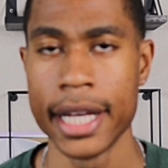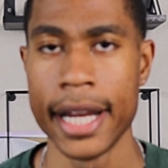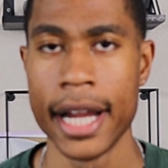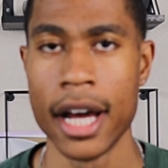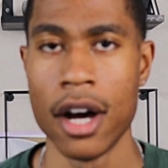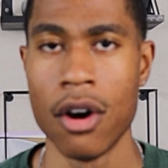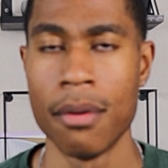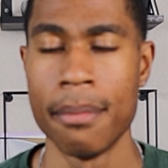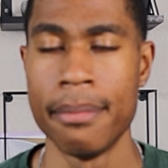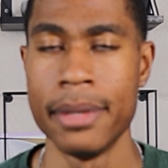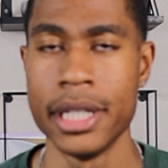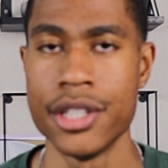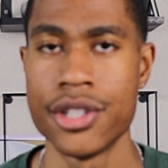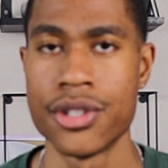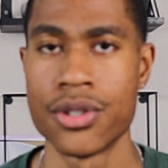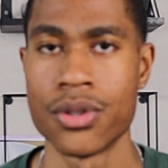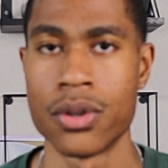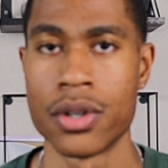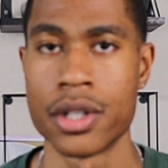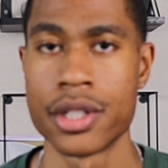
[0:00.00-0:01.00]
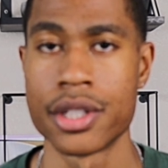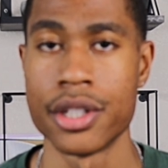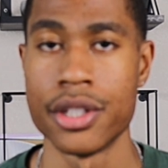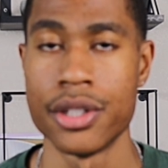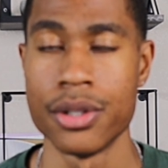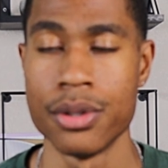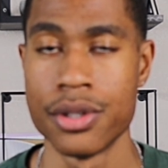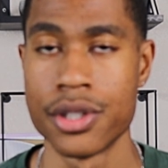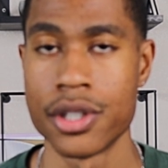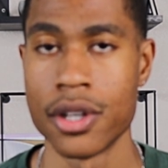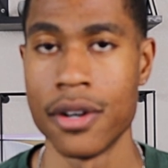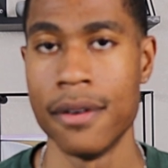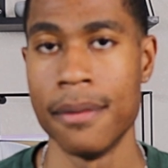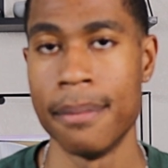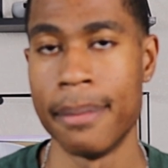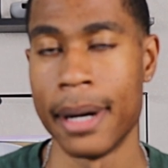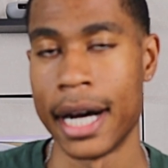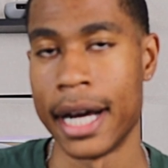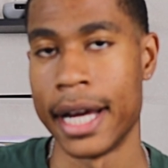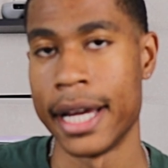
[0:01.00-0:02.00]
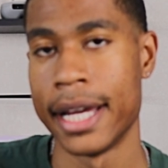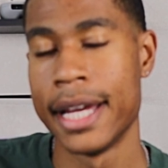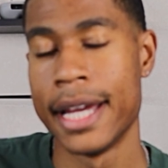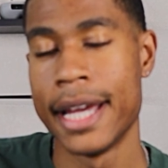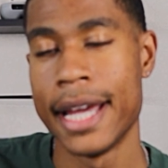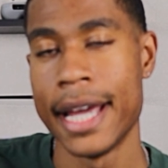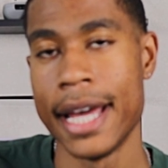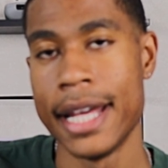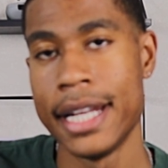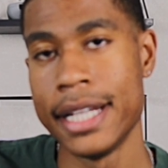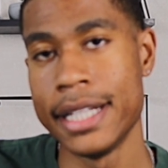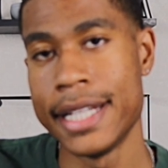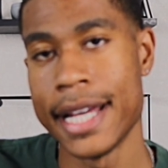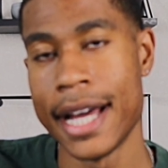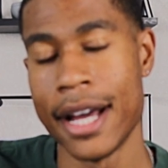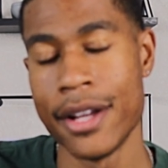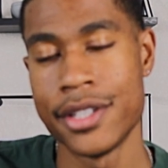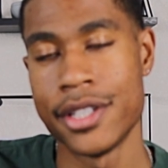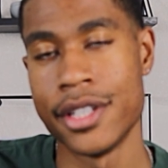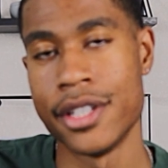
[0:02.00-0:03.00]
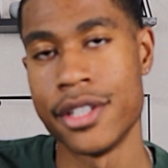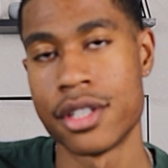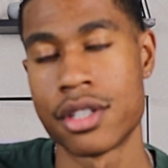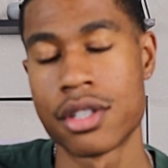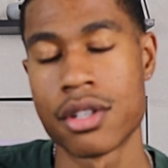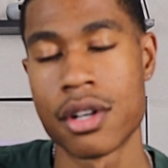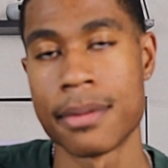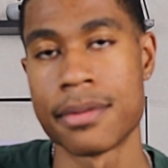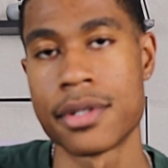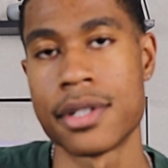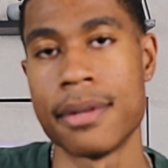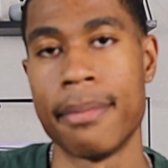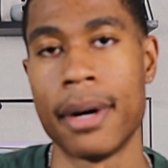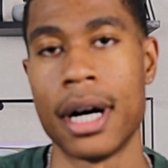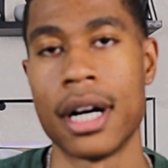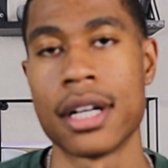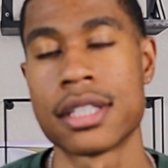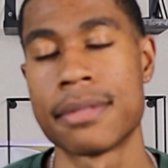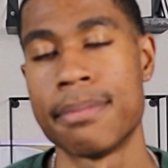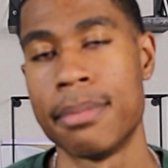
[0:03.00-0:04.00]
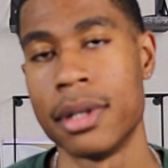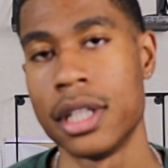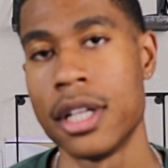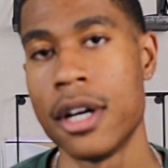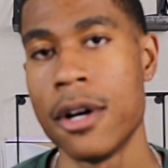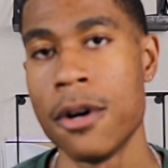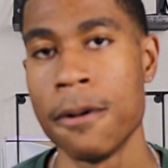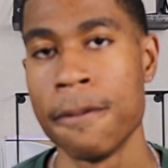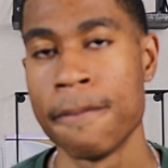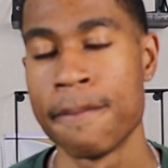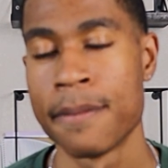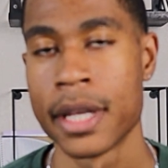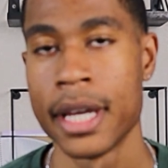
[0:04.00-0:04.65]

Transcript: that out, be sure to do so by heading down to the description box below